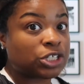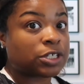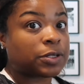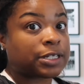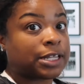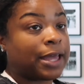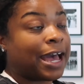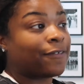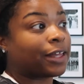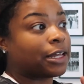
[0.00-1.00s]
So it's gonna
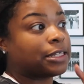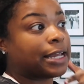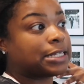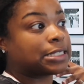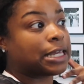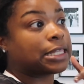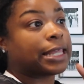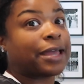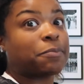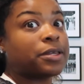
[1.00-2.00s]
have like a nice like
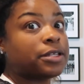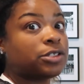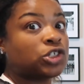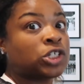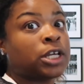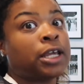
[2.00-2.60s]
light bench,